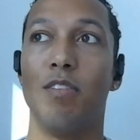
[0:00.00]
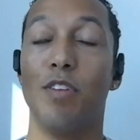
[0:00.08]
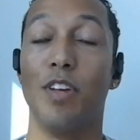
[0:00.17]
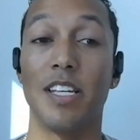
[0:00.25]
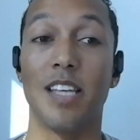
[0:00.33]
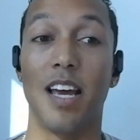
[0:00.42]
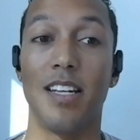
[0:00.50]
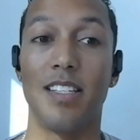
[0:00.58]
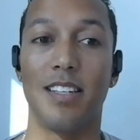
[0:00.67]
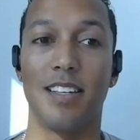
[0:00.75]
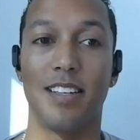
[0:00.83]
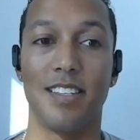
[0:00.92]
really excited
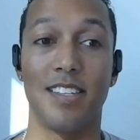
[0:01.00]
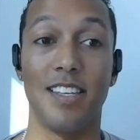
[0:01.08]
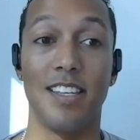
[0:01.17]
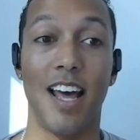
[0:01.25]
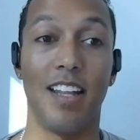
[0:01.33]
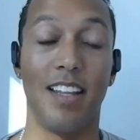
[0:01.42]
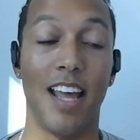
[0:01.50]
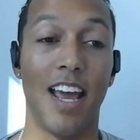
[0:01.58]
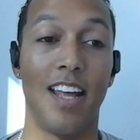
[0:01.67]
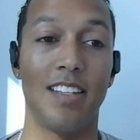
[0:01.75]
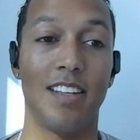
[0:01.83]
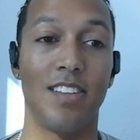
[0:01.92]
to see that
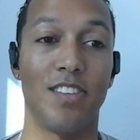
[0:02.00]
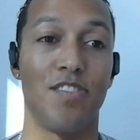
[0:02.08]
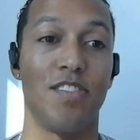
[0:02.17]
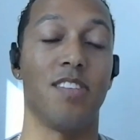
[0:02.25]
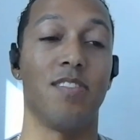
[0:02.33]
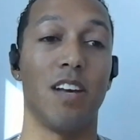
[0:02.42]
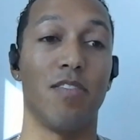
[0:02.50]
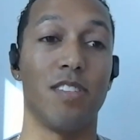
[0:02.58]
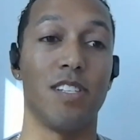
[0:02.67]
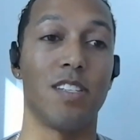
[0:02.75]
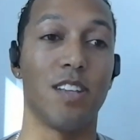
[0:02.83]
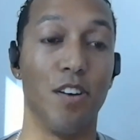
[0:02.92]
land on the streets of San
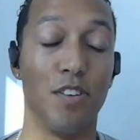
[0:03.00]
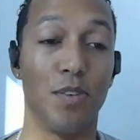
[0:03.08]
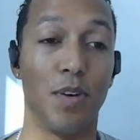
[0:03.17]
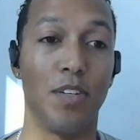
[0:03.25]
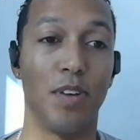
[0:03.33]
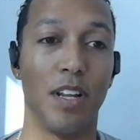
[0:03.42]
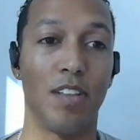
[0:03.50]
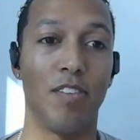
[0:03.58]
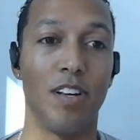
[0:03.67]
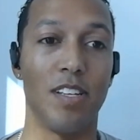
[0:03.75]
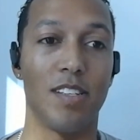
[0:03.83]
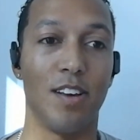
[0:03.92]
Francisco in
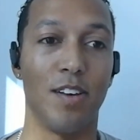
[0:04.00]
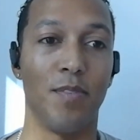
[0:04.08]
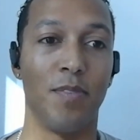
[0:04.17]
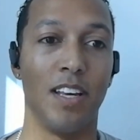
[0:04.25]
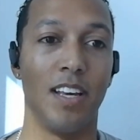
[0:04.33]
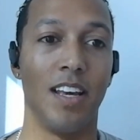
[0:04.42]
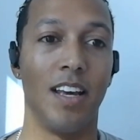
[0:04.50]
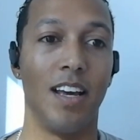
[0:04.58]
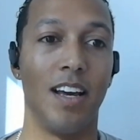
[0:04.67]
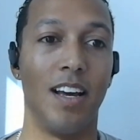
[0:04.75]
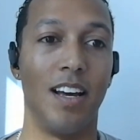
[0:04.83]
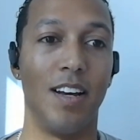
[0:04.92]
2023. So
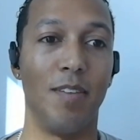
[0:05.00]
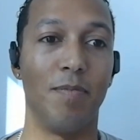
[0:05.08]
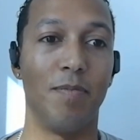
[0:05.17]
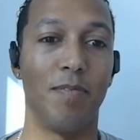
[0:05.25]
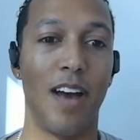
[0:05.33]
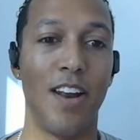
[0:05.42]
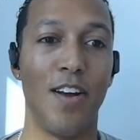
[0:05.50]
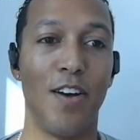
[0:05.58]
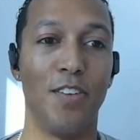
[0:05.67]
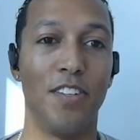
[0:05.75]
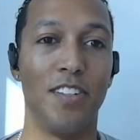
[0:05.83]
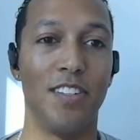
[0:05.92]
I
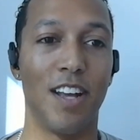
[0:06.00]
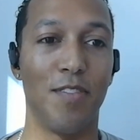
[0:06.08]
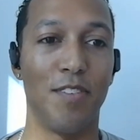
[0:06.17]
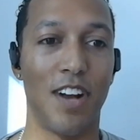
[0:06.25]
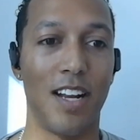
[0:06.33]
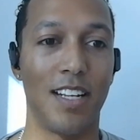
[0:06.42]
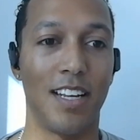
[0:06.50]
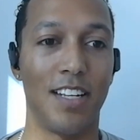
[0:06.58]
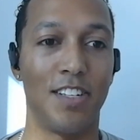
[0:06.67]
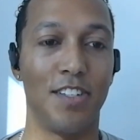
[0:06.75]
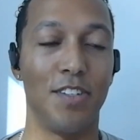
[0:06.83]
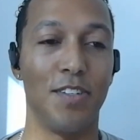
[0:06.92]
know, Jen, we tried to
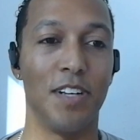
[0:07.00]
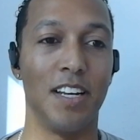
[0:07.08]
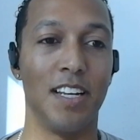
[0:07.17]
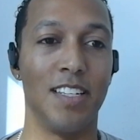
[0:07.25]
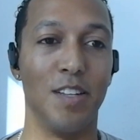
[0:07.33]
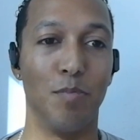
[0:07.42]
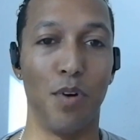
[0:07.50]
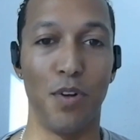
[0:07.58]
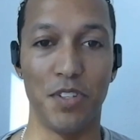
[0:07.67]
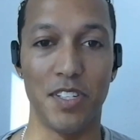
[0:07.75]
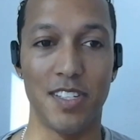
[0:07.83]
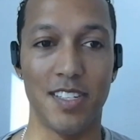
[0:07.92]
get you into the
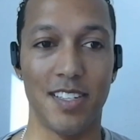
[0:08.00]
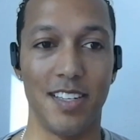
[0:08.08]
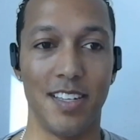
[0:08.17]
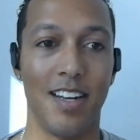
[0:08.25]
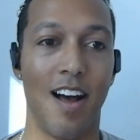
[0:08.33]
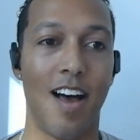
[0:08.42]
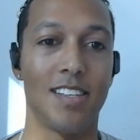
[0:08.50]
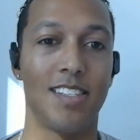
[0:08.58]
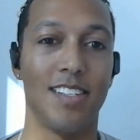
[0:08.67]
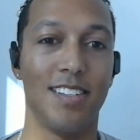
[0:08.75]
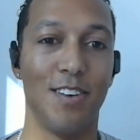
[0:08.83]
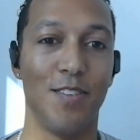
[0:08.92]
Bolts in
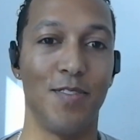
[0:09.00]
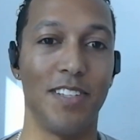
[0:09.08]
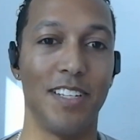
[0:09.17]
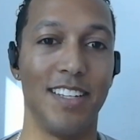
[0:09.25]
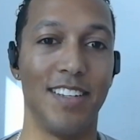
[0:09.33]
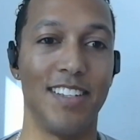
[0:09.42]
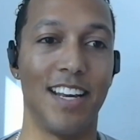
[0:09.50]
Austin. Hopefully, give a